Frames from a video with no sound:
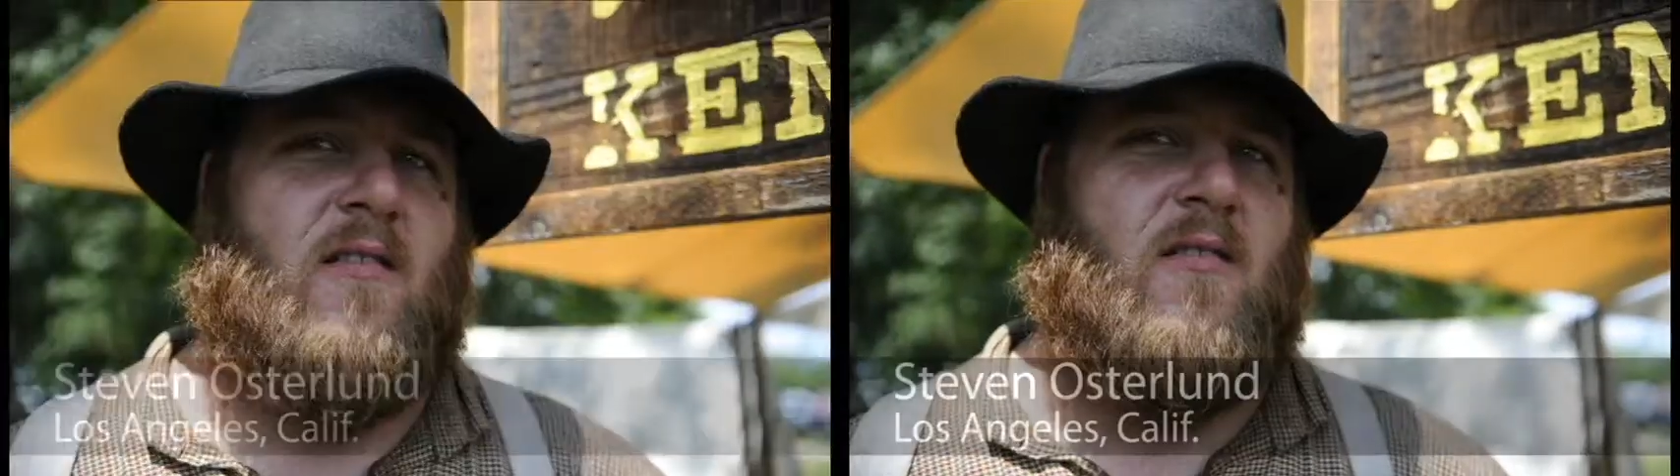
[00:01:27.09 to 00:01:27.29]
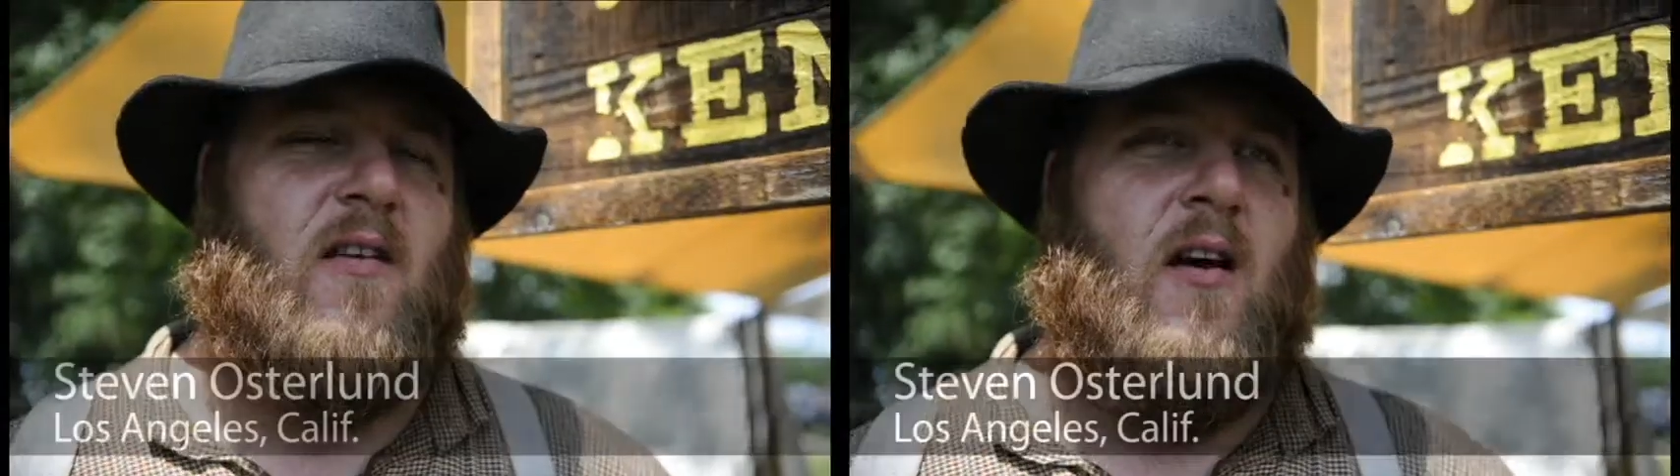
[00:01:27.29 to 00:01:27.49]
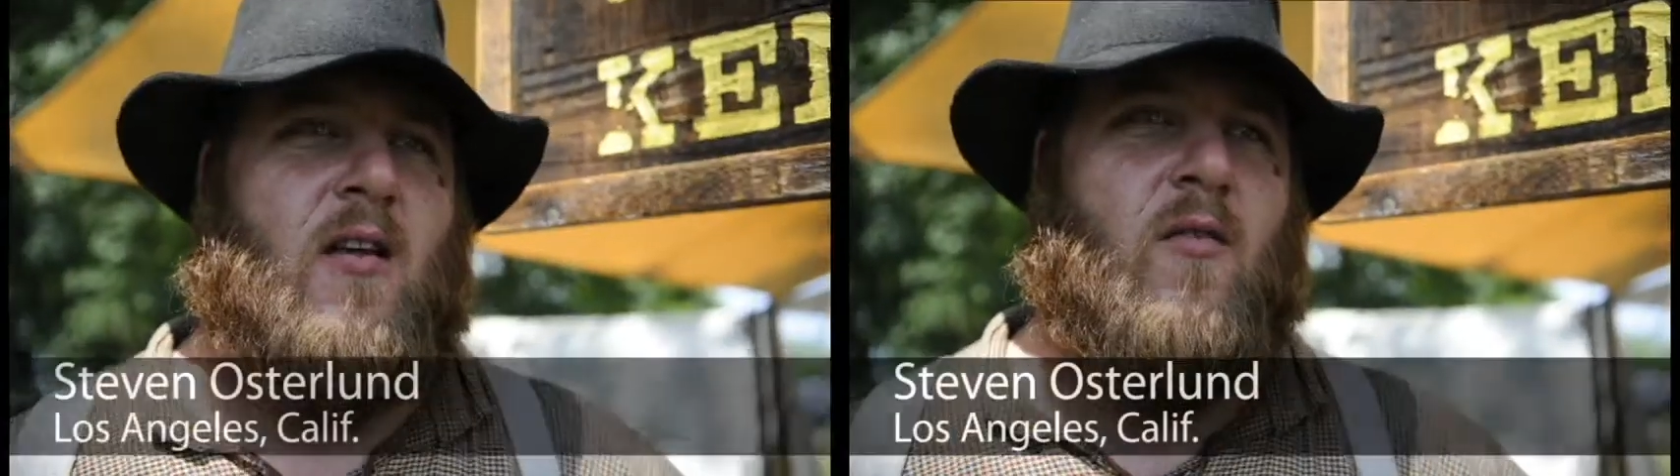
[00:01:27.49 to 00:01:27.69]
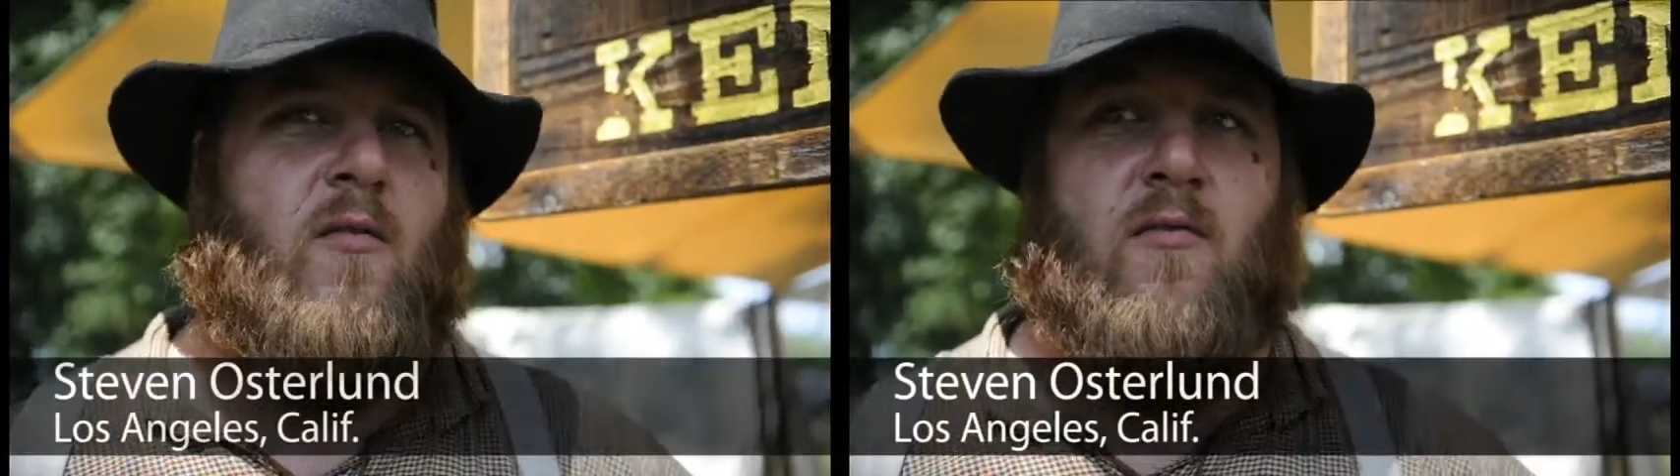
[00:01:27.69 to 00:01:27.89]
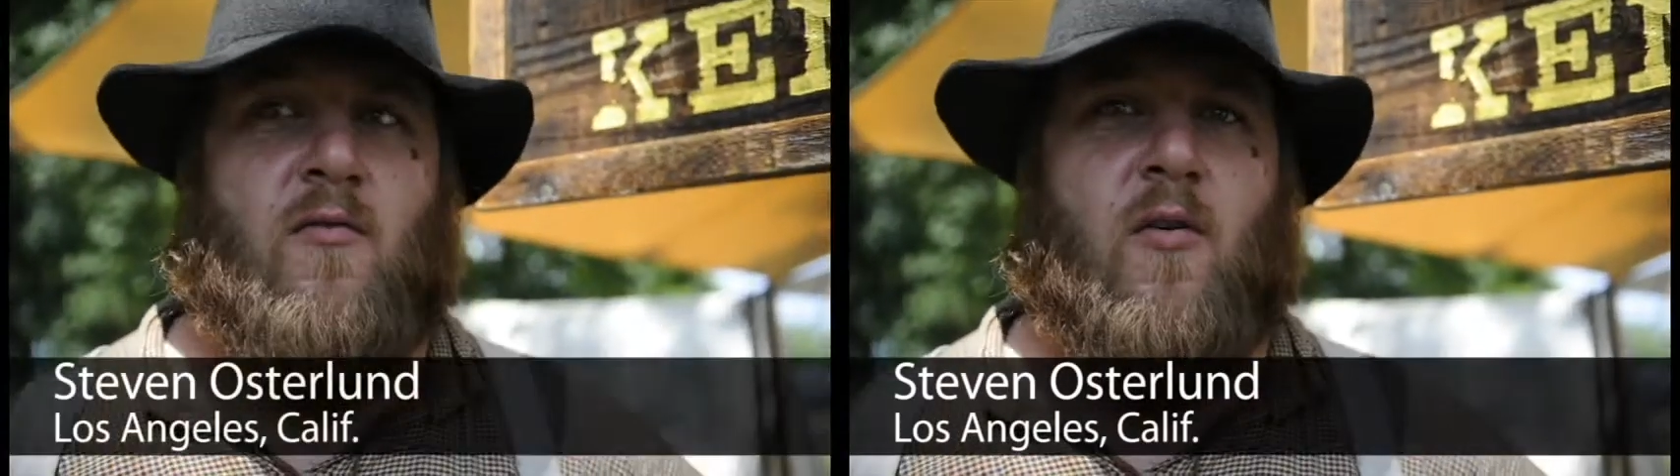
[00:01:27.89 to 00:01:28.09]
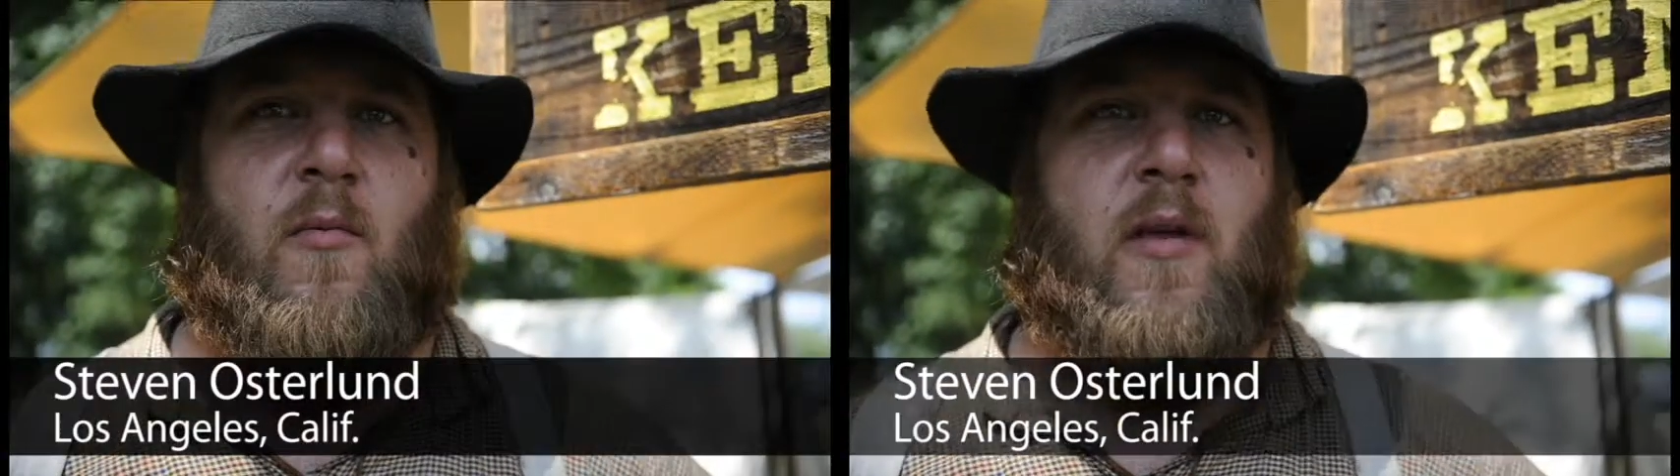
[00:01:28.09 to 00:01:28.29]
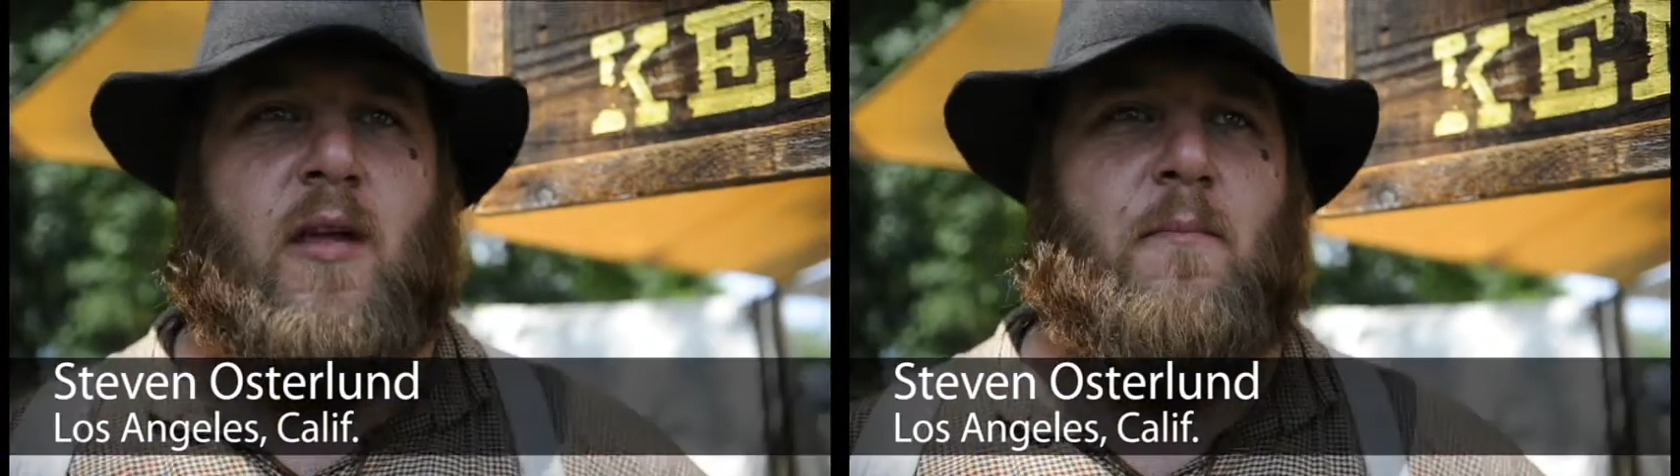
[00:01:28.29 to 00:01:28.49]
Normally,